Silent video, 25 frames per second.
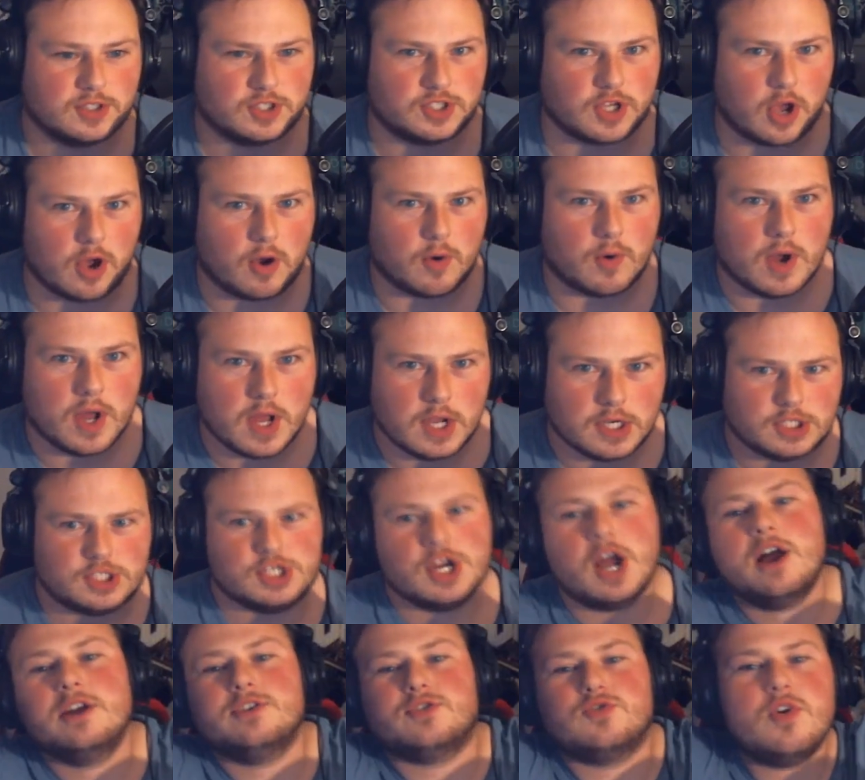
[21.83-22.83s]
So,
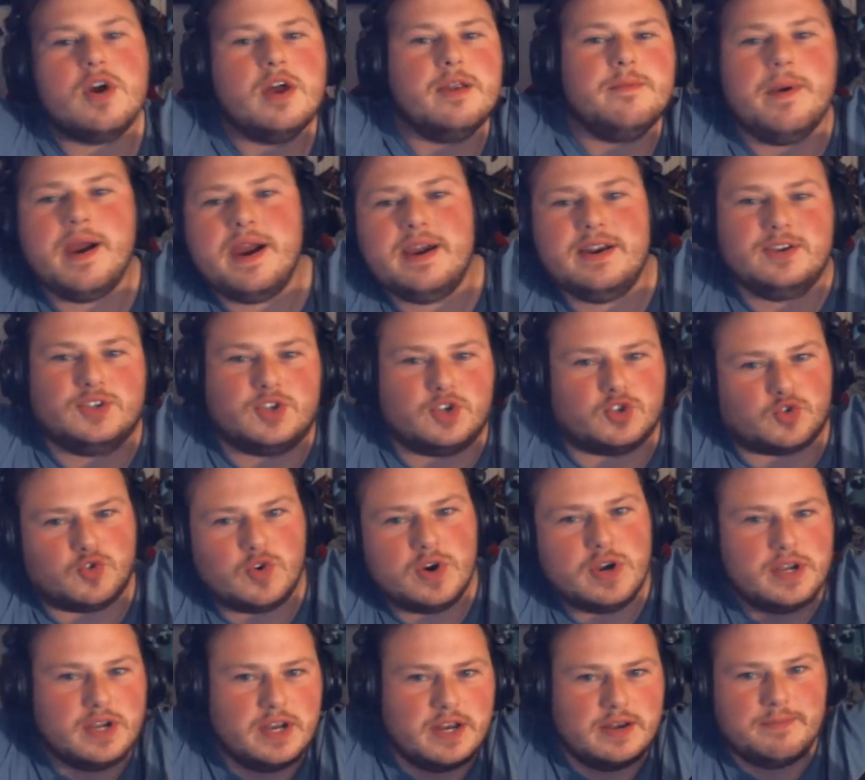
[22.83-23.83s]
JonTron made it to
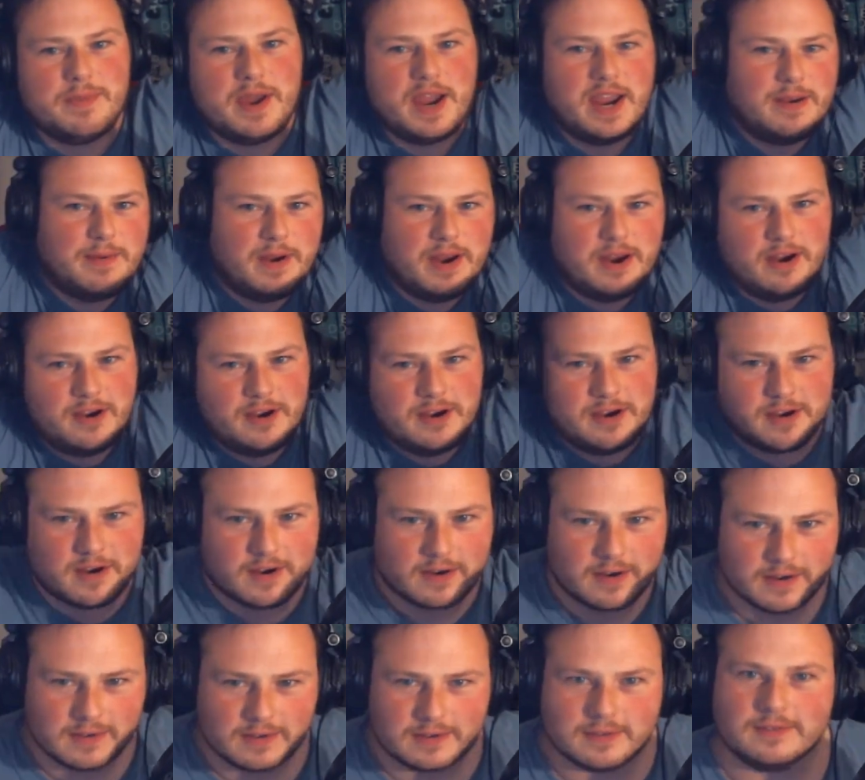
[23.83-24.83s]
trending,
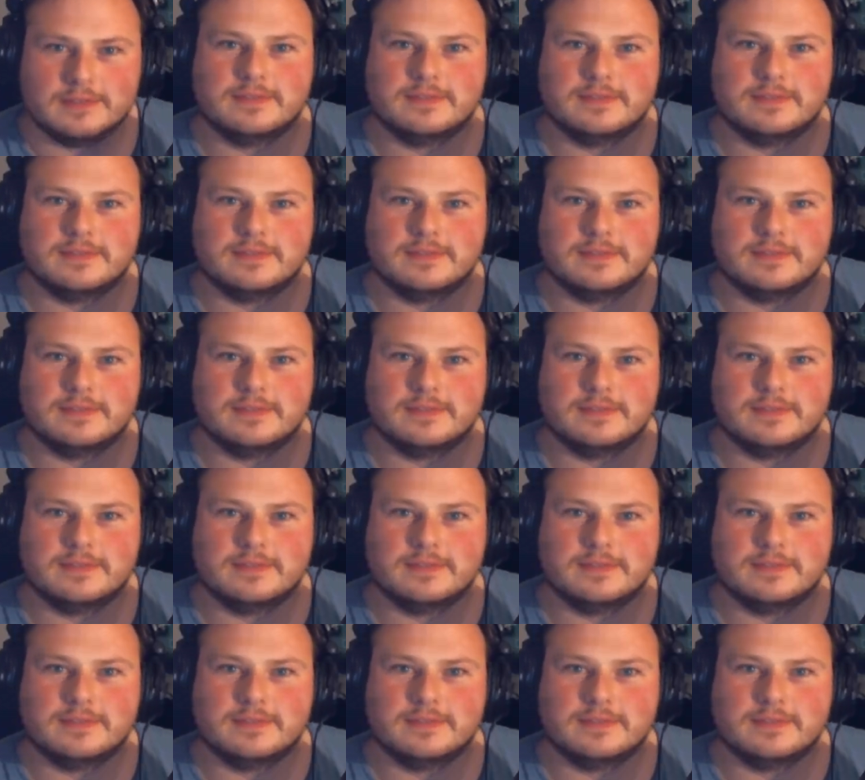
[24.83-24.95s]
baby!